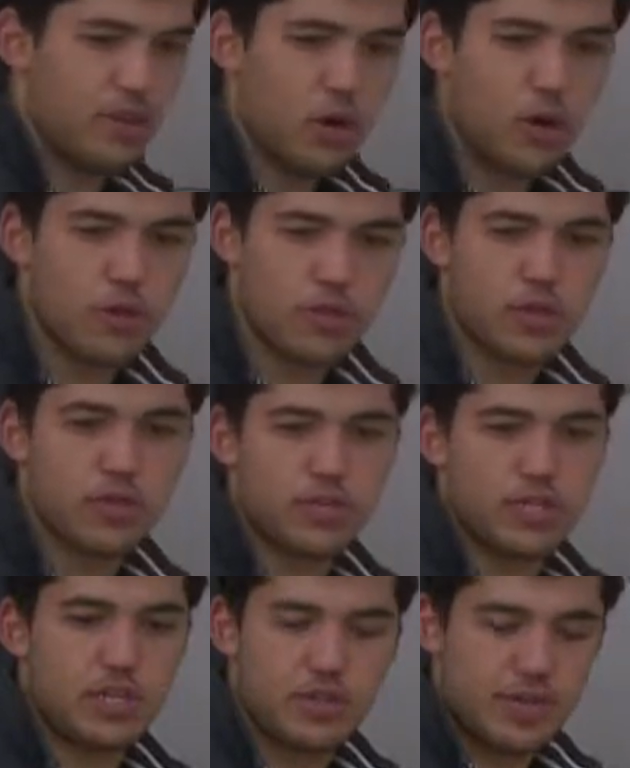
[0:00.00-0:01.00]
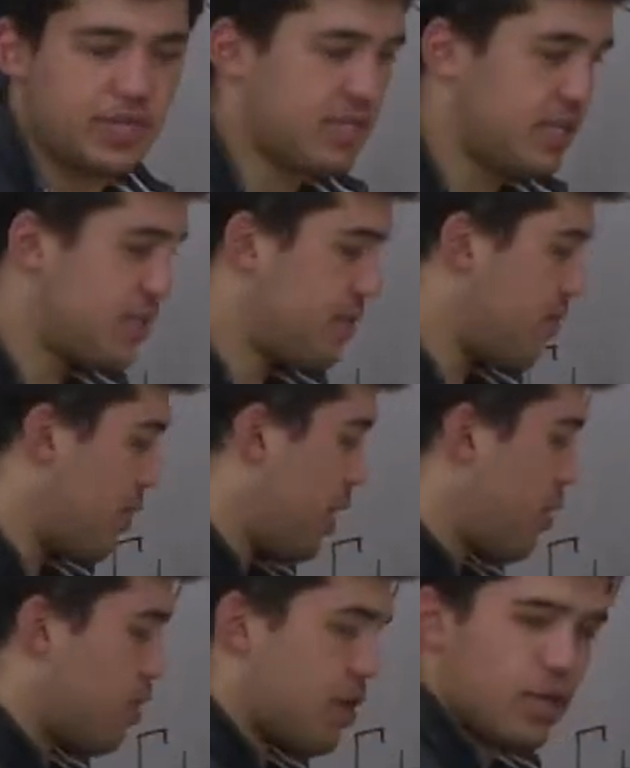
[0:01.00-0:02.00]
all those constraints need to exist for
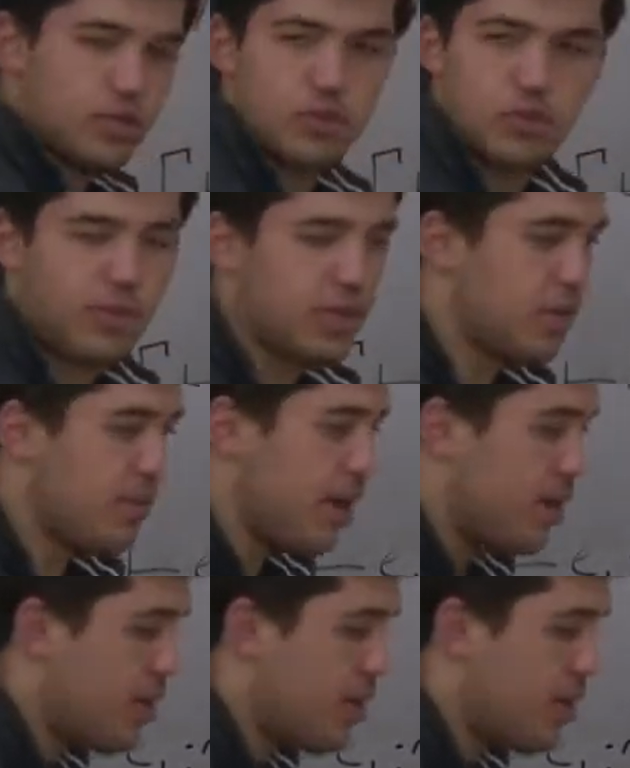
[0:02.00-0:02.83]
E1 and E2 to be in a pair.